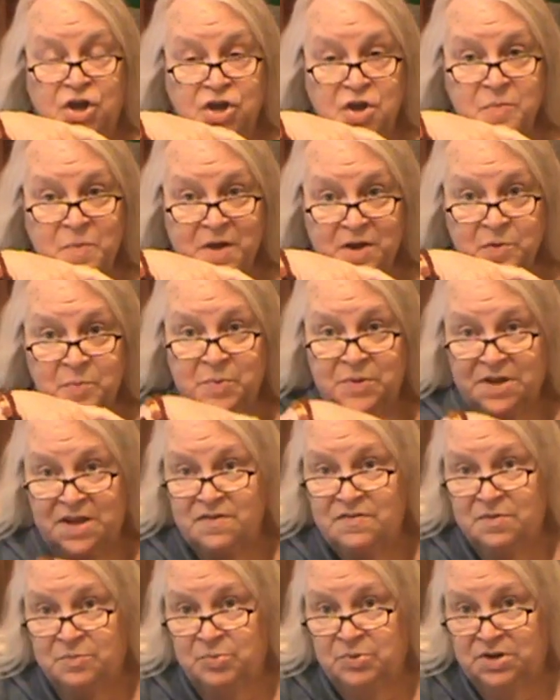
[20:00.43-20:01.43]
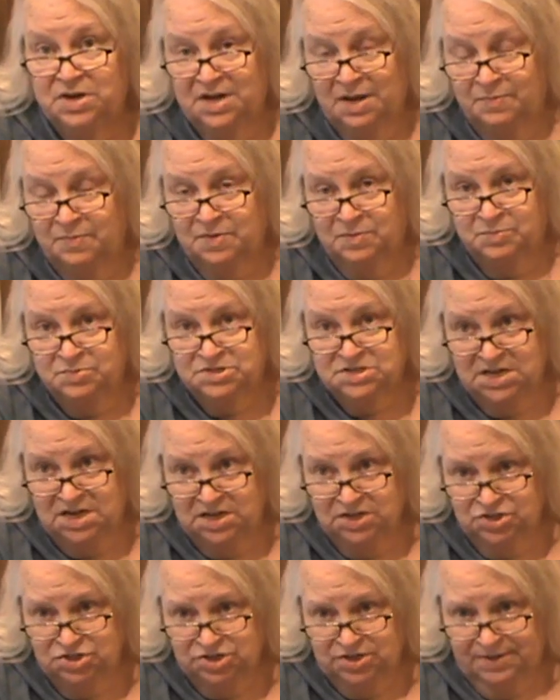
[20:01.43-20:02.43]
you better believe in putting up some
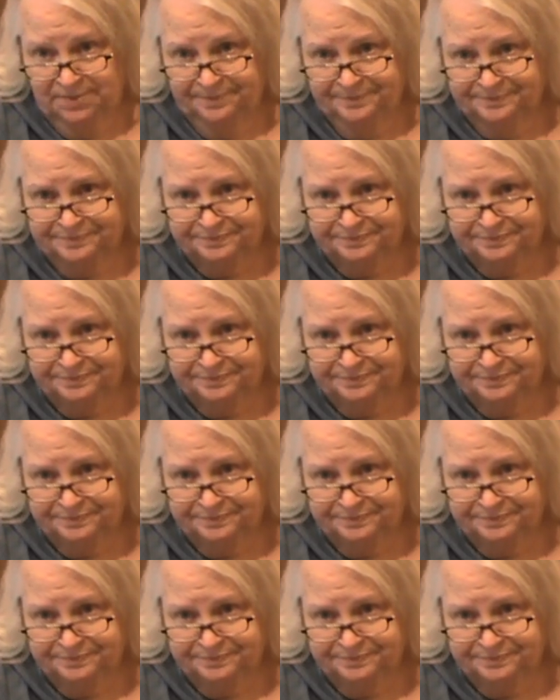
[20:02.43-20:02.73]
protection.